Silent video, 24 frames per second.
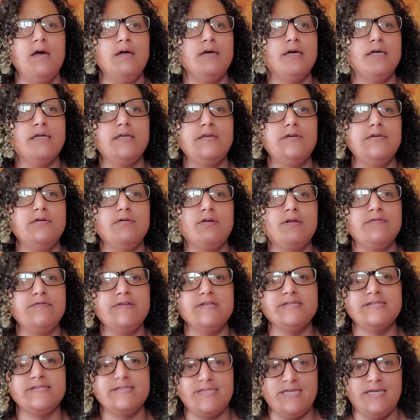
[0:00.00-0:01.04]
Like, you don't
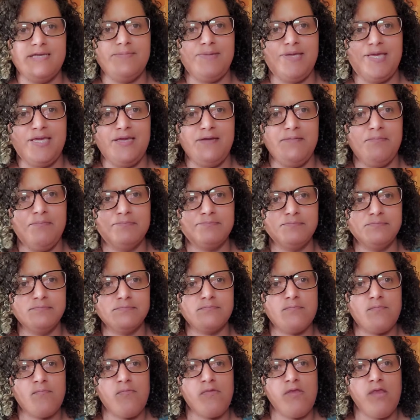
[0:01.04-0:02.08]
even see me.
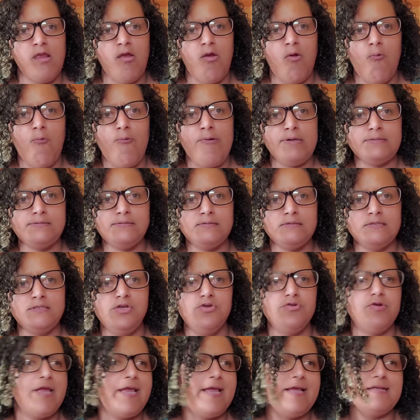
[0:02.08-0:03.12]

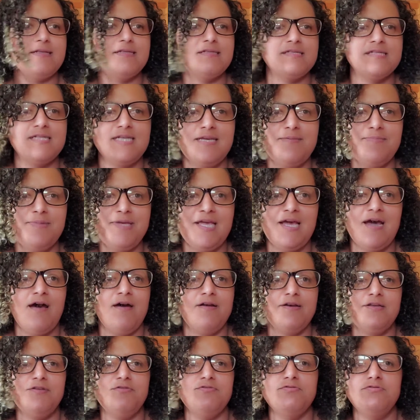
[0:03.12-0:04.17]
You can't see me. How
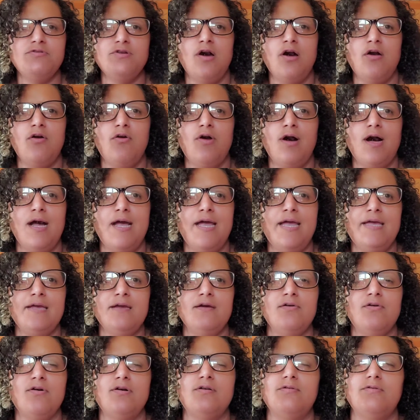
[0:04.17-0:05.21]
do you know I ain't
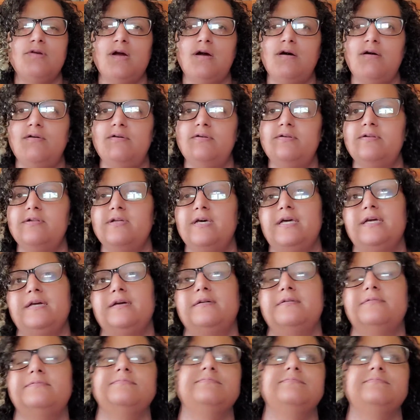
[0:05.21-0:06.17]
going around, like,